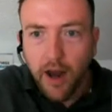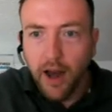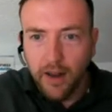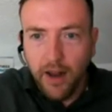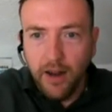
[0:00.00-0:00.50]

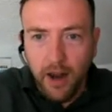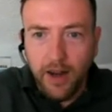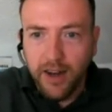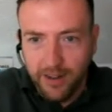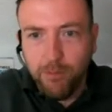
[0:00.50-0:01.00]
And
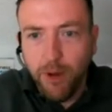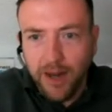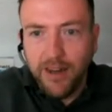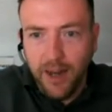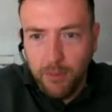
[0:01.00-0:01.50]

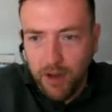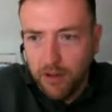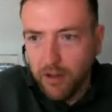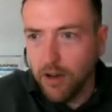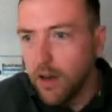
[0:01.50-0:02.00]
painting that
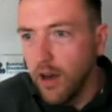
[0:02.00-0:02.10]
picture.